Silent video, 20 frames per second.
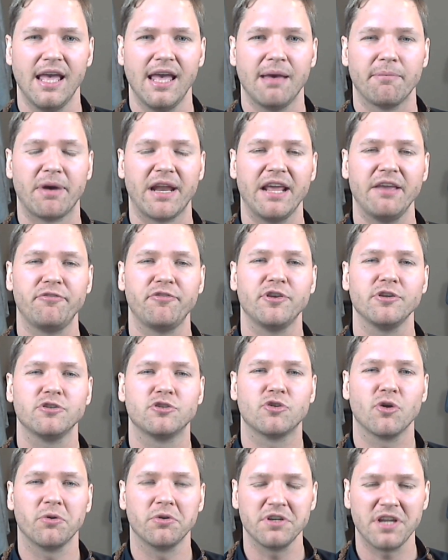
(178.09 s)
But if you
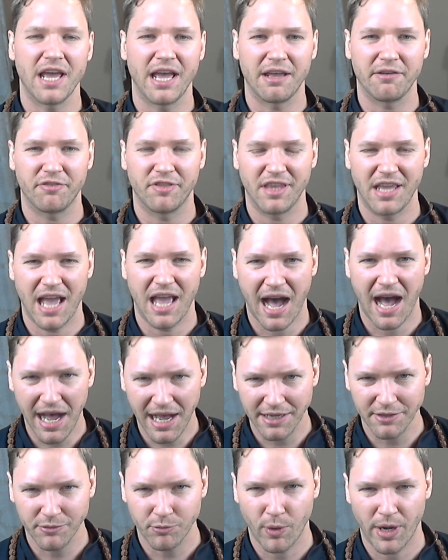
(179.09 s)
don't have the
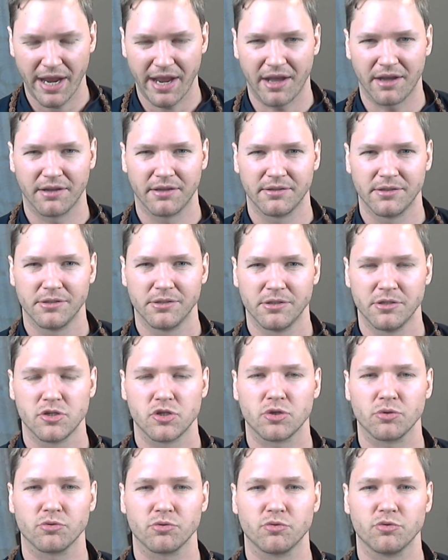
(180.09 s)
hardware,
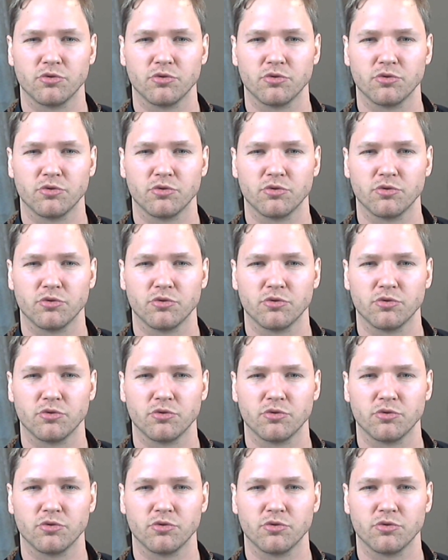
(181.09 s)
so to